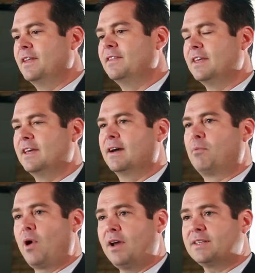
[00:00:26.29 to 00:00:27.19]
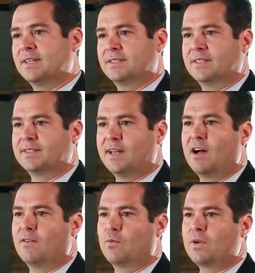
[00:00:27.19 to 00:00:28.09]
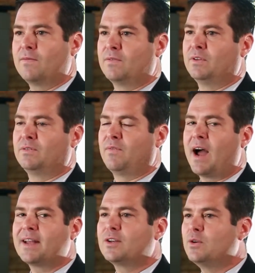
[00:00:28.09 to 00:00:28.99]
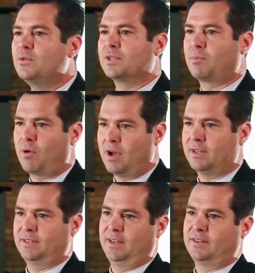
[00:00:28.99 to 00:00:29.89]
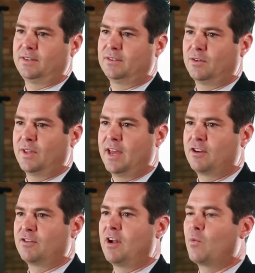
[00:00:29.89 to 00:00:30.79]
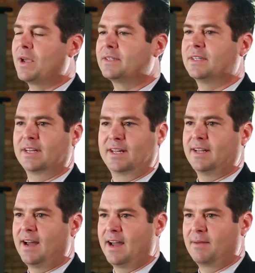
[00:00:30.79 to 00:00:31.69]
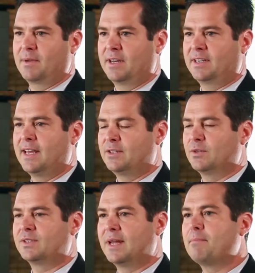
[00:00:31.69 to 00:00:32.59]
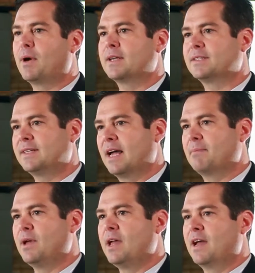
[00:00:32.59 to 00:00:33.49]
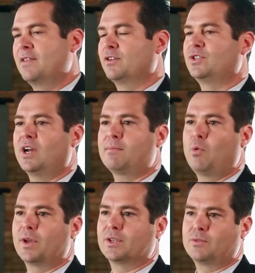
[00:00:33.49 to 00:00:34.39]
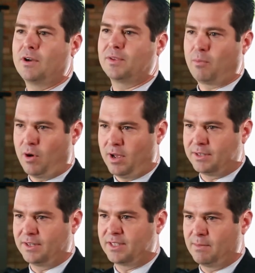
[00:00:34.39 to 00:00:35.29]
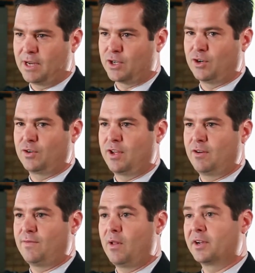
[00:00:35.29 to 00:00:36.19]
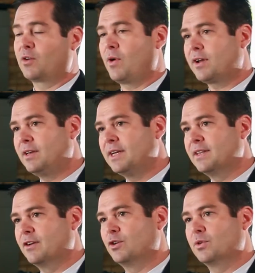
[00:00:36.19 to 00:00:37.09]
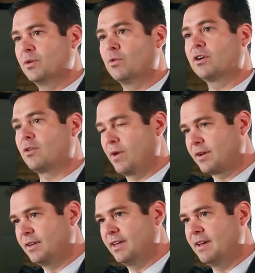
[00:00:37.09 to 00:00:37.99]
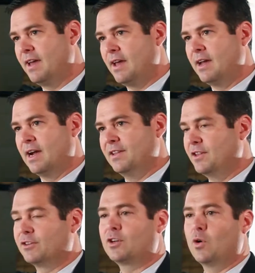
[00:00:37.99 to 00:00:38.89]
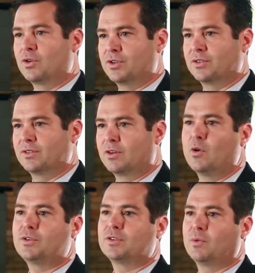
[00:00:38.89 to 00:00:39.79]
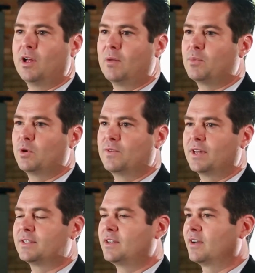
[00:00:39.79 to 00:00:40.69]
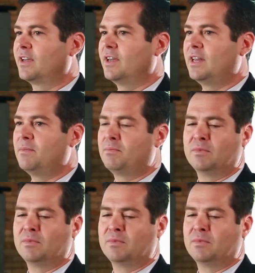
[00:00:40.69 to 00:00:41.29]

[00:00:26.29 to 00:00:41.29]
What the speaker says: Then the process itself, we've fine-tuned this process so that you're not wasting any time, and it takes you step by step, and there's checkpoints throughout the process to make sure that you're following it correctly and that you're doing the work correctly. And then there's coaches. The coaches will help you if you get stuck, any